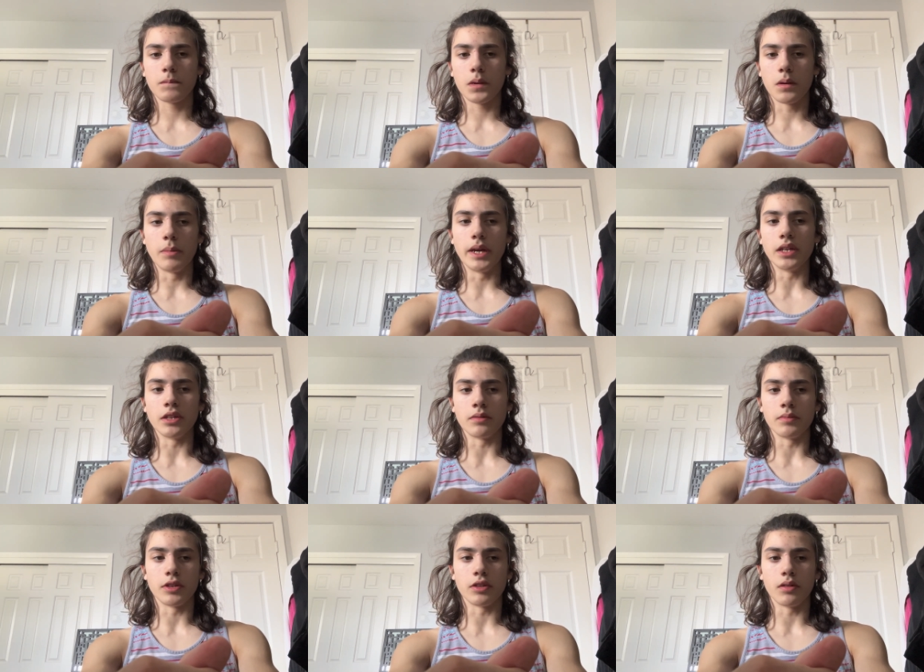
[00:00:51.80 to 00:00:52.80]
amazes
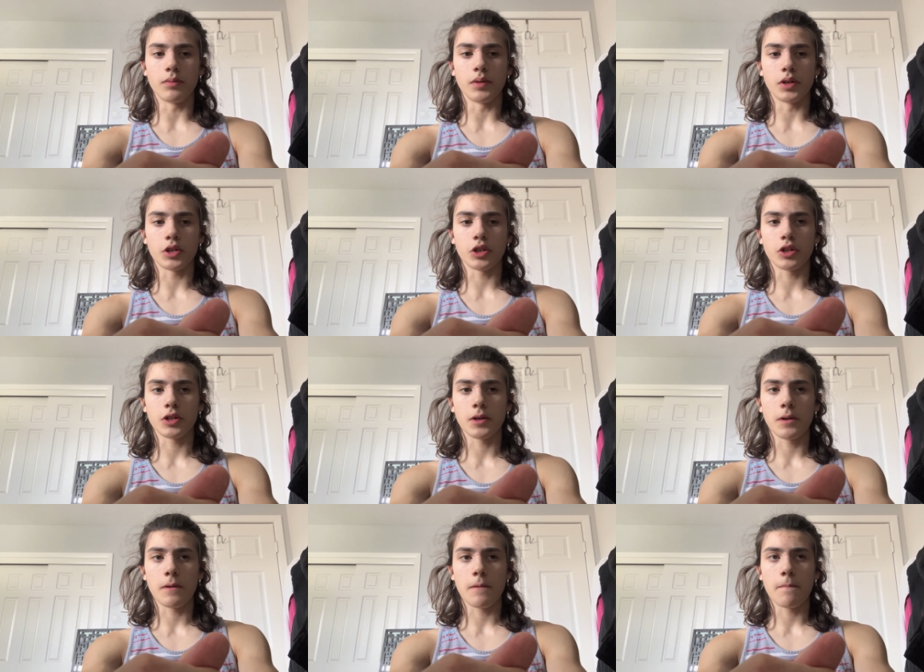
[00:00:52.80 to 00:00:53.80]
me so much.
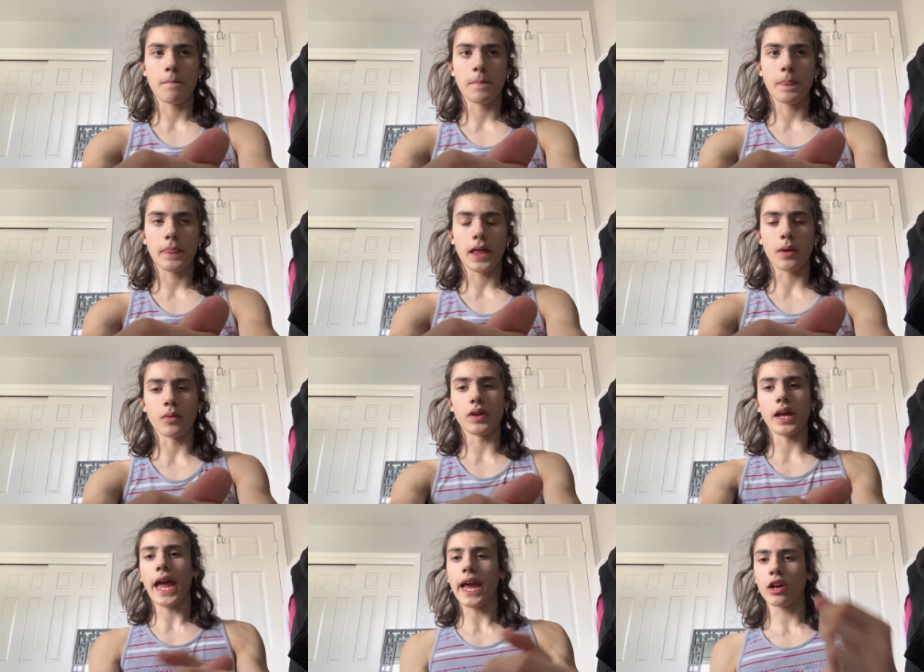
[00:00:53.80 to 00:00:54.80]
And
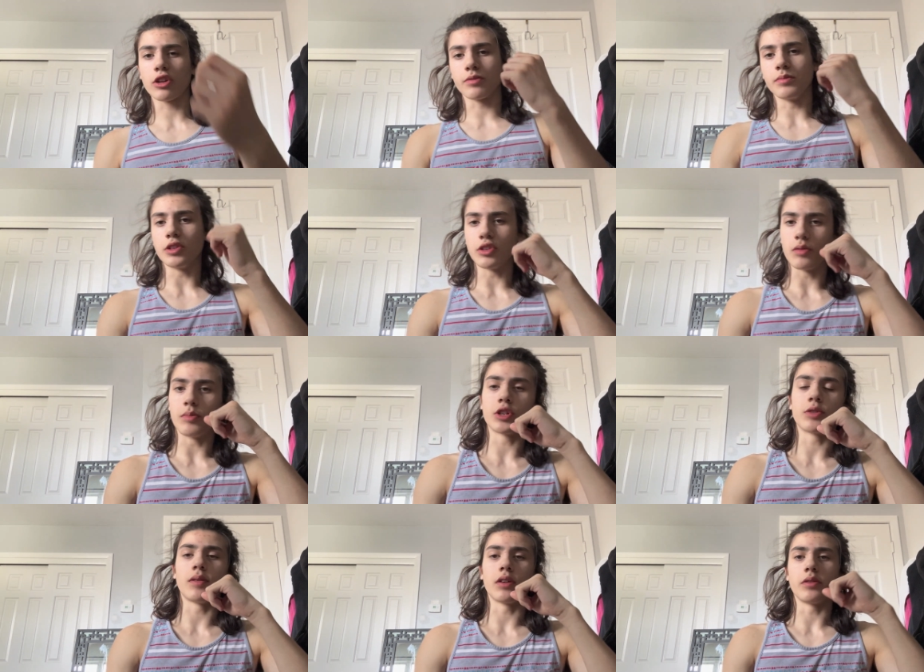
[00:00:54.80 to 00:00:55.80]
what angers me so much
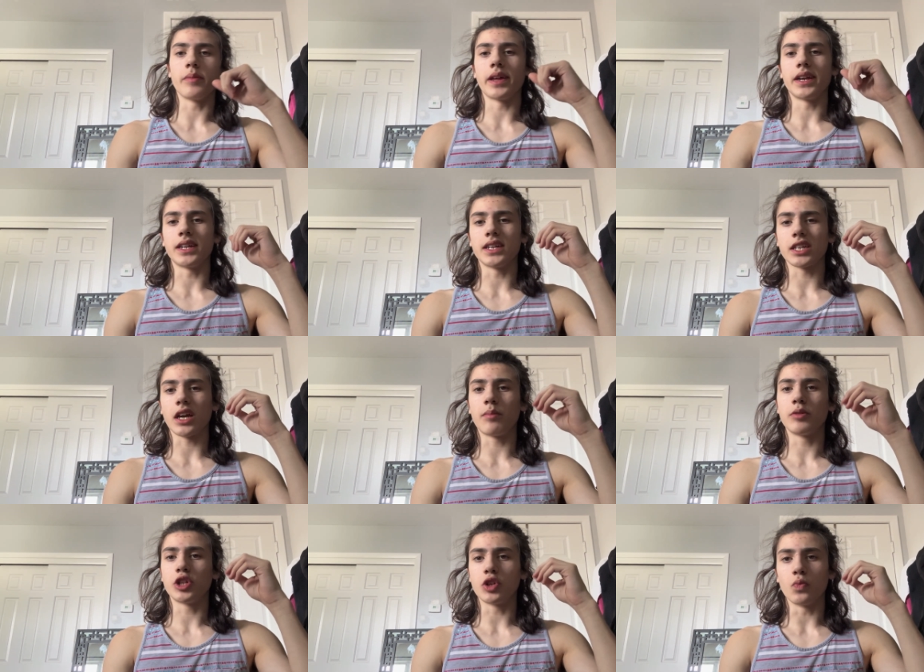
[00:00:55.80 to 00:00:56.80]
about humanity is how
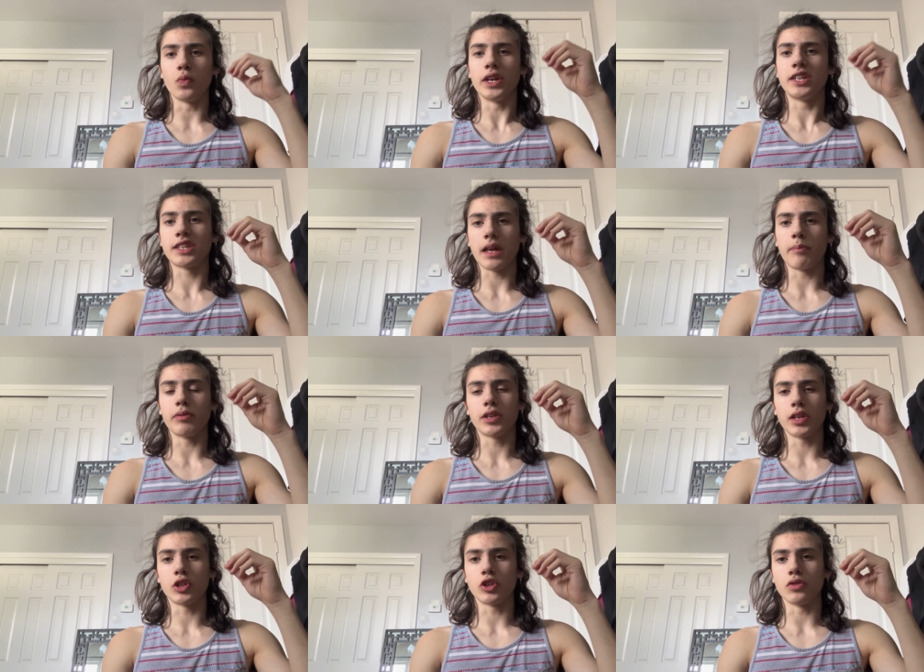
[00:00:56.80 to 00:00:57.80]
much it wastes that
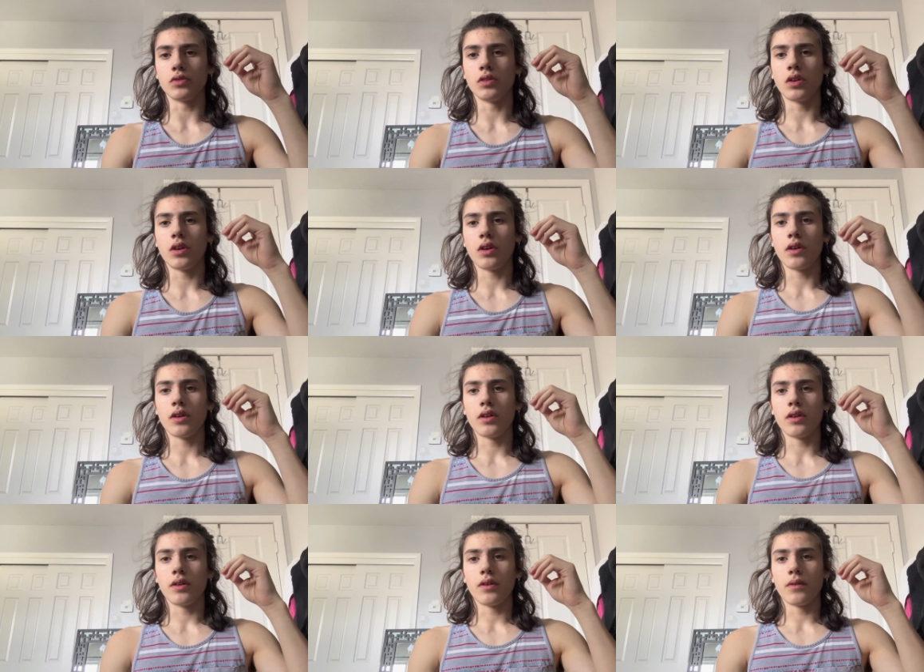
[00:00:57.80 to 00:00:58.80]
potential
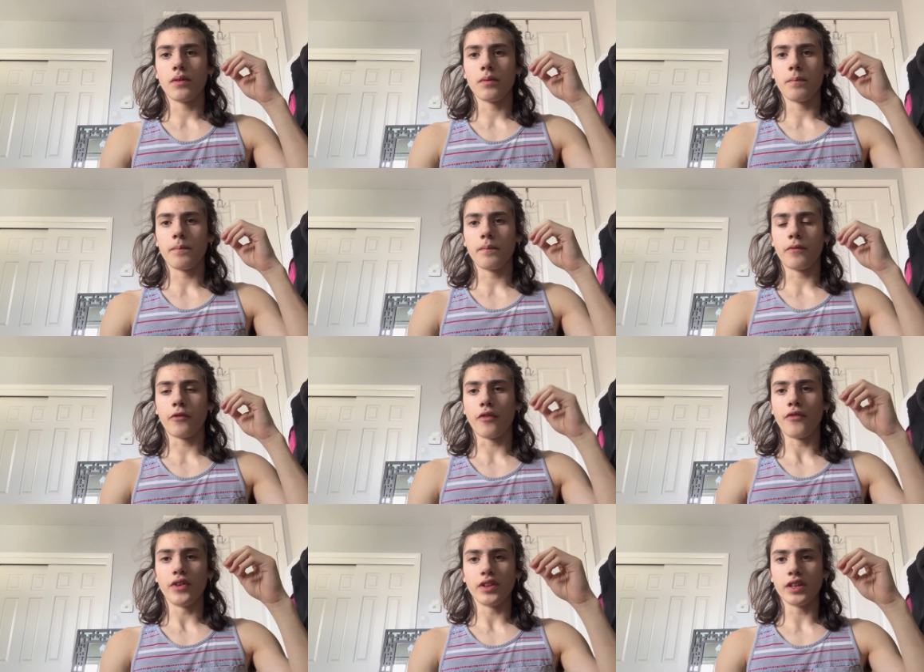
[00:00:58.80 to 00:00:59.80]

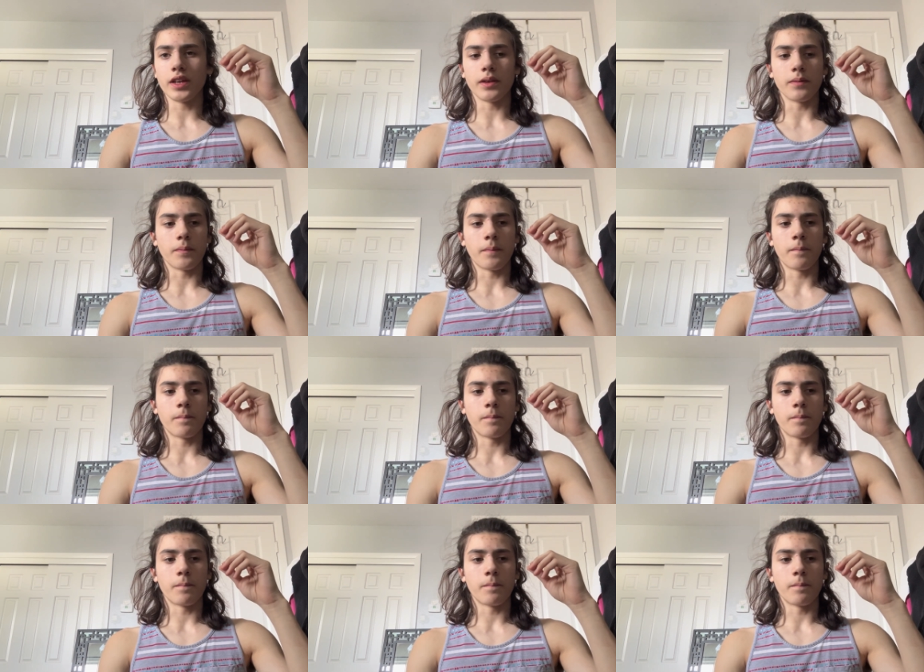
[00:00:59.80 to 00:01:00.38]
fulfilling